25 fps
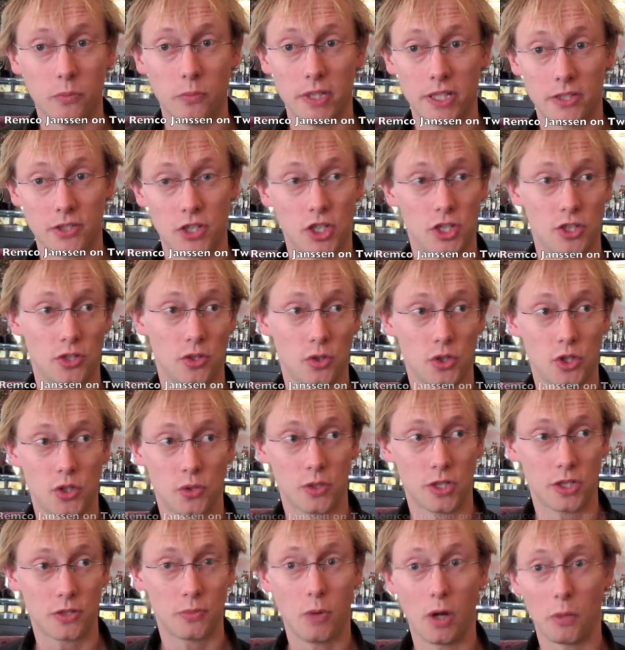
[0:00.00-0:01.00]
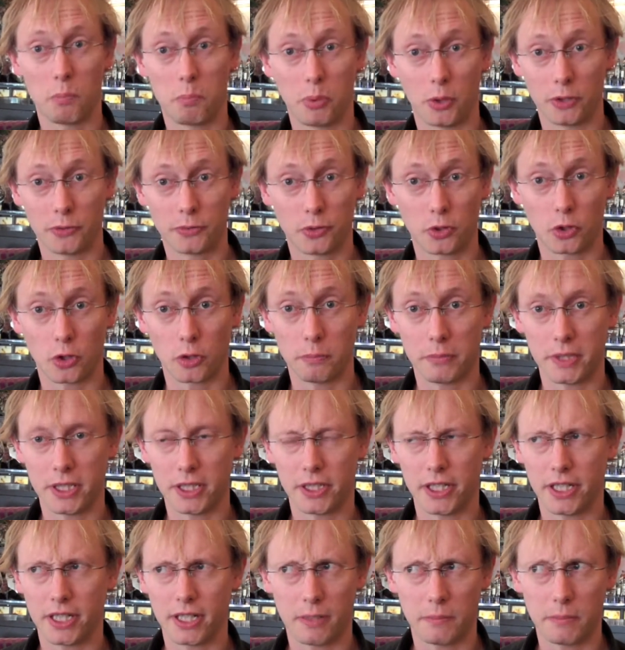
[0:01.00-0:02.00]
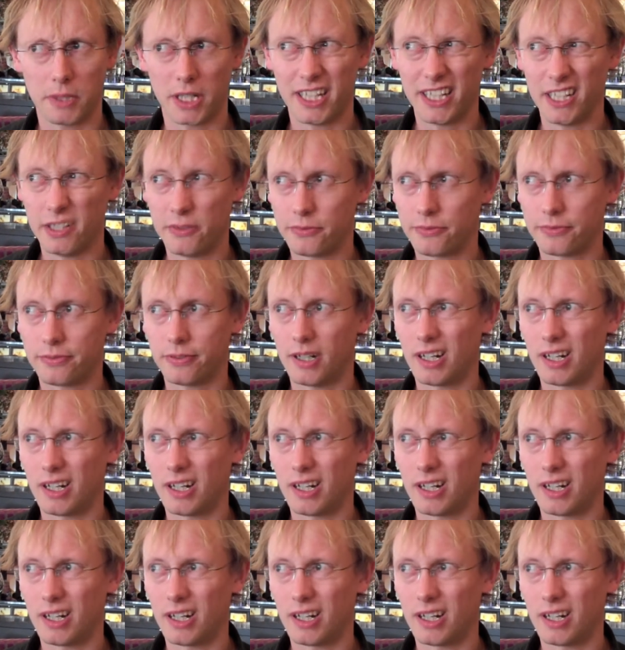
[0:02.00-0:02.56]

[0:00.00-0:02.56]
which is also is 1.4 million, I believe.